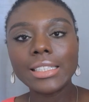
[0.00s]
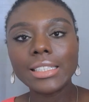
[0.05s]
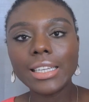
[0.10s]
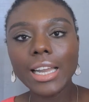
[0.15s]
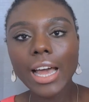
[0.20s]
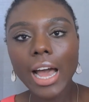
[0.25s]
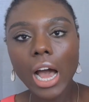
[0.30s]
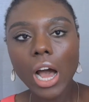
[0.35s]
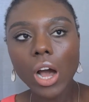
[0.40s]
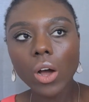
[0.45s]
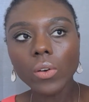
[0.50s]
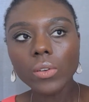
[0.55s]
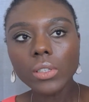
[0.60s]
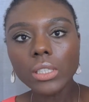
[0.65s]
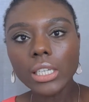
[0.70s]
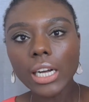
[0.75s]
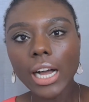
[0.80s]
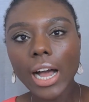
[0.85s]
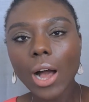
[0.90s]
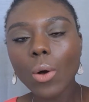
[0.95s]

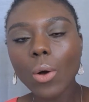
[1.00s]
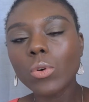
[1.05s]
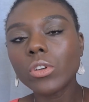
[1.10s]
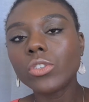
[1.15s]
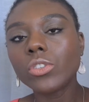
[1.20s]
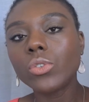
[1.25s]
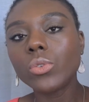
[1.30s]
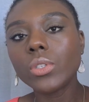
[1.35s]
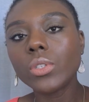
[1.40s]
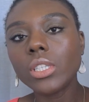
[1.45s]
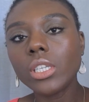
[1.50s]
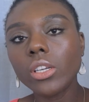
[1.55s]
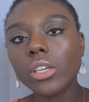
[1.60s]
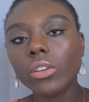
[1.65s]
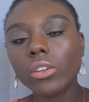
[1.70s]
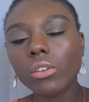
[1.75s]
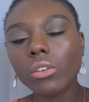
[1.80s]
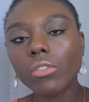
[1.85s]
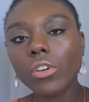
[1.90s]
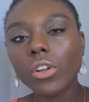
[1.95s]
Now I was using
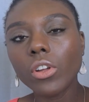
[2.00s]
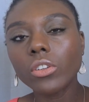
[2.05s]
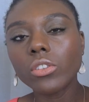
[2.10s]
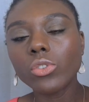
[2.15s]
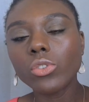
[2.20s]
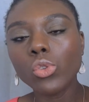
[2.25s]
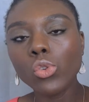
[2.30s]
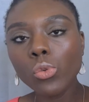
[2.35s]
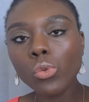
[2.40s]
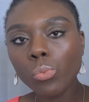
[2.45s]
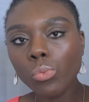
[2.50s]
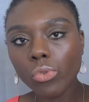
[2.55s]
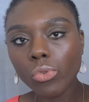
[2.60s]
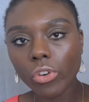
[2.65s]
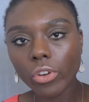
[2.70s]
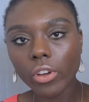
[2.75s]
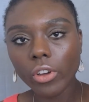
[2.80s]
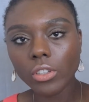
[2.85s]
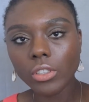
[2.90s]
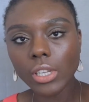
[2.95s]
another new
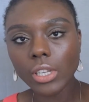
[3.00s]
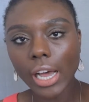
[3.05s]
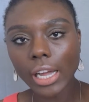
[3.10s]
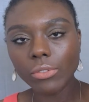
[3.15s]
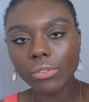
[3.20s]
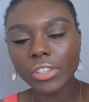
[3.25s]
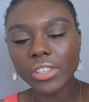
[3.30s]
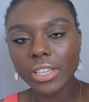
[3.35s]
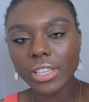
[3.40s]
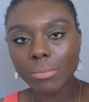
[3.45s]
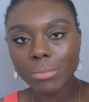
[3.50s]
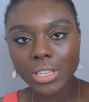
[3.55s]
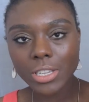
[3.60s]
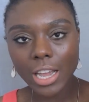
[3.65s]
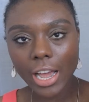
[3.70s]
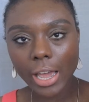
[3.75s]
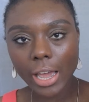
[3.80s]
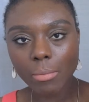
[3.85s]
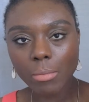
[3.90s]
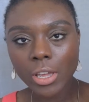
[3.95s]
product at the same
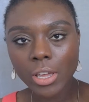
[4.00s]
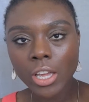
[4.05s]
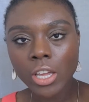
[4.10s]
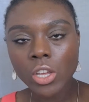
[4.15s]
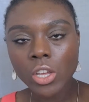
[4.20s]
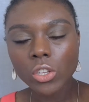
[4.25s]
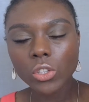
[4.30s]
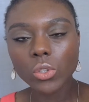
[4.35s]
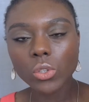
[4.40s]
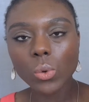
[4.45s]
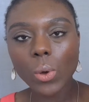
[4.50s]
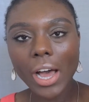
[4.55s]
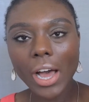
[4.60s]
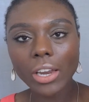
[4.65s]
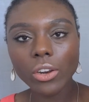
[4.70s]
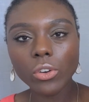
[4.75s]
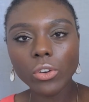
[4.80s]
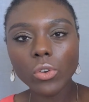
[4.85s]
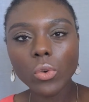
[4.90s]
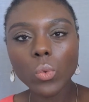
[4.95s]
time, so I
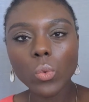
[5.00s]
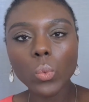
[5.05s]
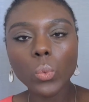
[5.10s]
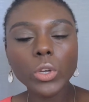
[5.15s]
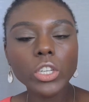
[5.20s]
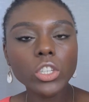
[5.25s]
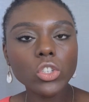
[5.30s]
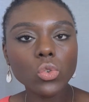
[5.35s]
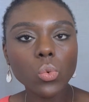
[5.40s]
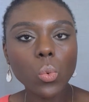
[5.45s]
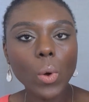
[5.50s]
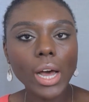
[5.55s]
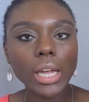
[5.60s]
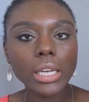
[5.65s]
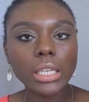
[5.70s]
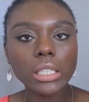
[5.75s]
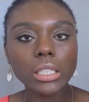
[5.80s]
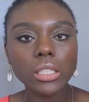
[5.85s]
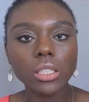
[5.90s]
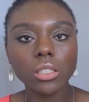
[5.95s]
don't know which
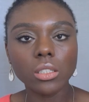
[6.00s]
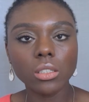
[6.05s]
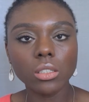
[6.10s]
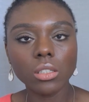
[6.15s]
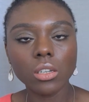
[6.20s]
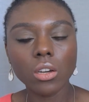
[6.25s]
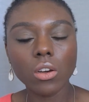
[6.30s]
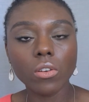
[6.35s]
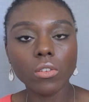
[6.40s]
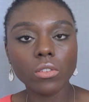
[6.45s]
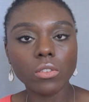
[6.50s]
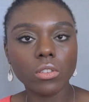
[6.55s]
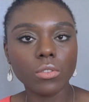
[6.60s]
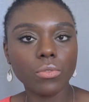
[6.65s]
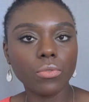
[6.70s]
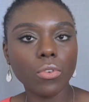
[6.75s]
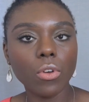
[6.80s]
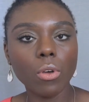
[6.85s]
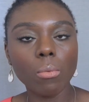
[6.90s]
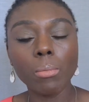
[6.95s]
one
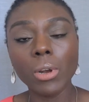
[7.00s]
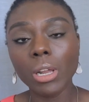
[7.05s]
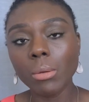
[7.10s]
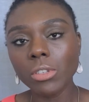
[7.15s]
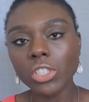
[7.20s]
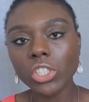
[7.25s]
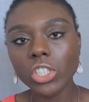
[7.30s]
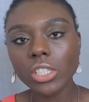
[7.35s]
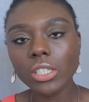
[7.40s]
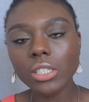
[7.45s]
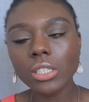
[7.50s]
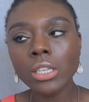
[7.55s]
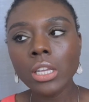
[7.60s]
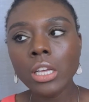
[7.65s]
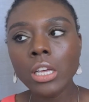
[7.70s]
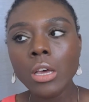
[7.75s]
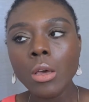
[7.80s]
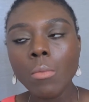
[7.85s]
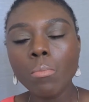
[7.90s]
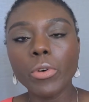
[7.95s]
caused the blemishes,
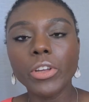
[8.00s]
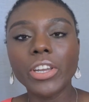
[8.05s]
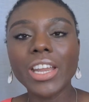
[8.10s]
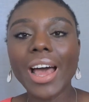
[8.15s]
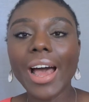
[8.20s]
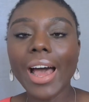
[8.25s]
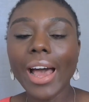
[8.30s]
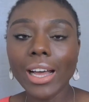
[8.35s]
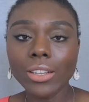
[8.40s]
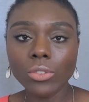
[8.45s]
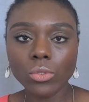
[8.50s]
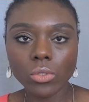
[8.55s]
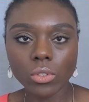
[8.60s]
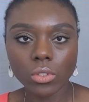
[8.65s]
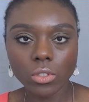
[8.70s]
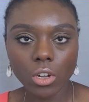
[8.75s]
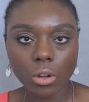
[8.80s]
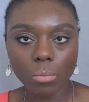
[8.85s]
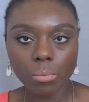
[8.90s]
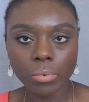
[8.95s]
but I had to
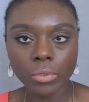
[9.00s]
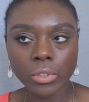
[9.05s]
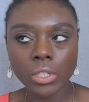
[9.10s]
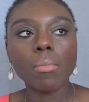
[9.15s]
stop.